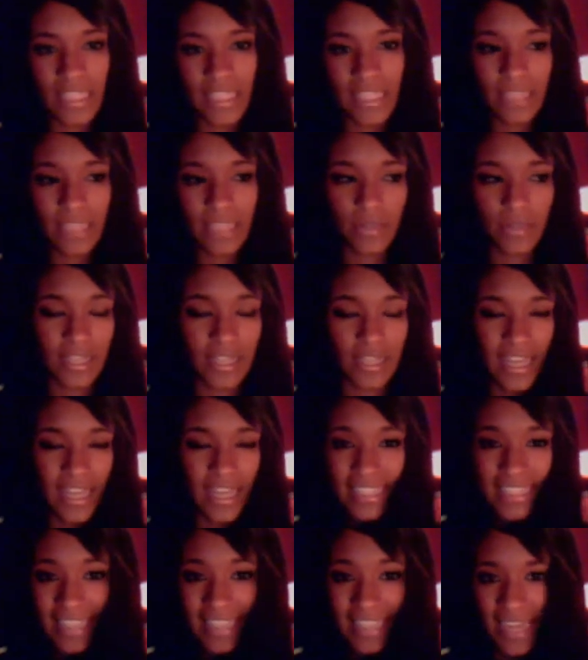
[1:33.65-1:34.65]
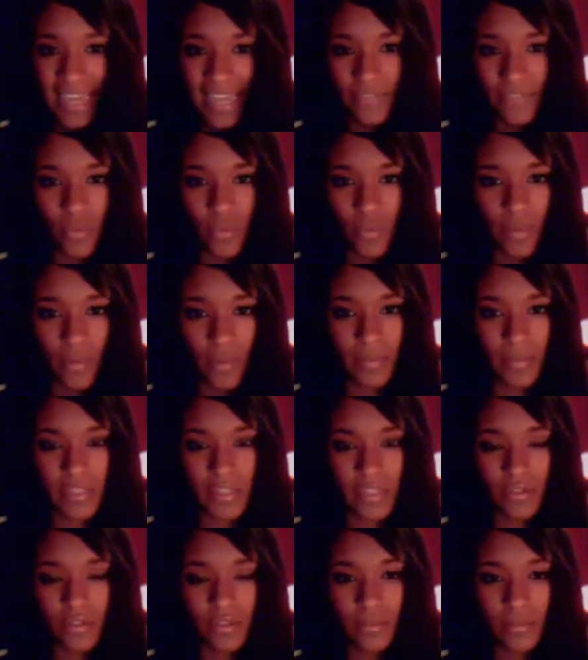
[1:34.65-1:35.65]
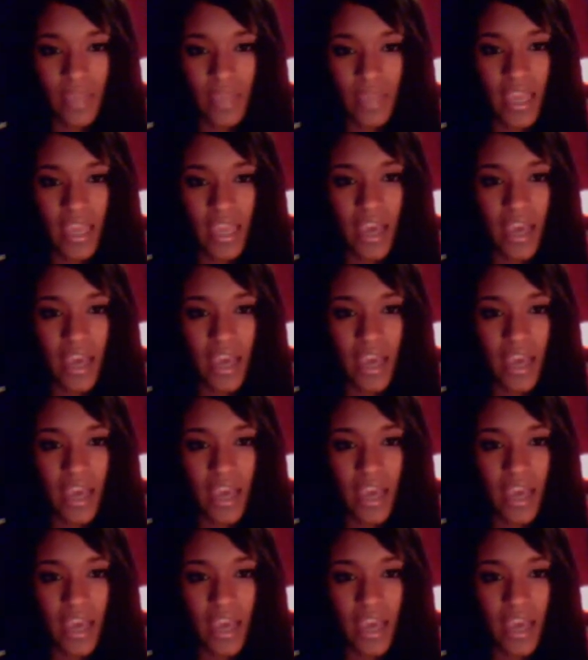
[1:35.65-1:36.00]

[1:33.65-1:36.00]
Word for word: And these were $99 for one bundle.